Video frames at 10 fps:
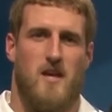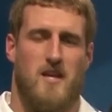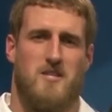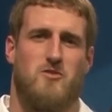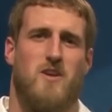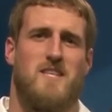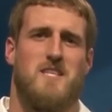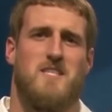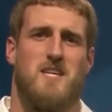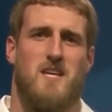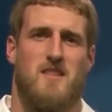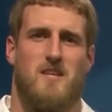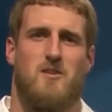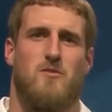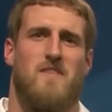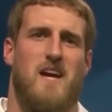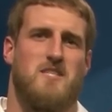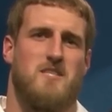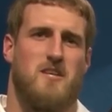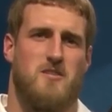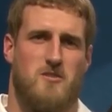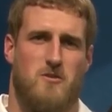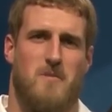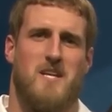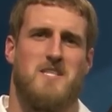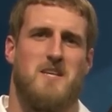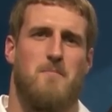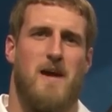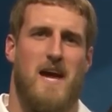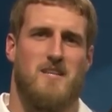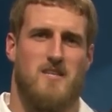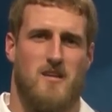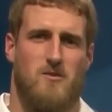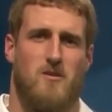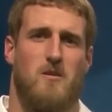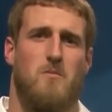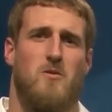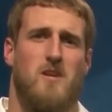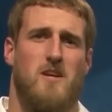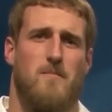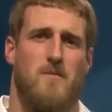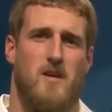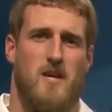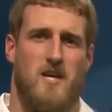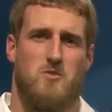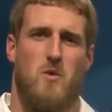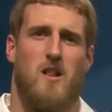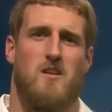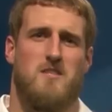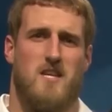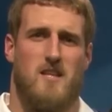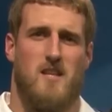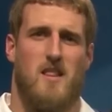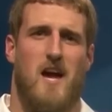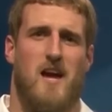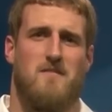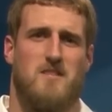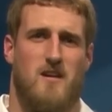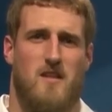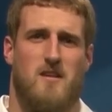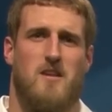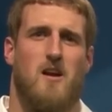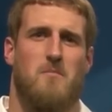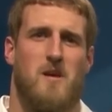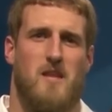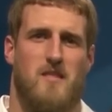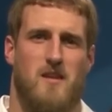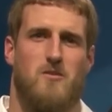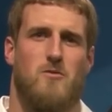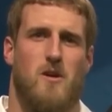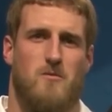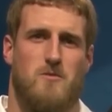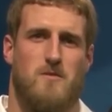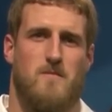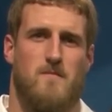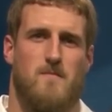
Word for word: It is great to see that you have had such a tremendous impact in your community as well as in the lives of the young men that you coach.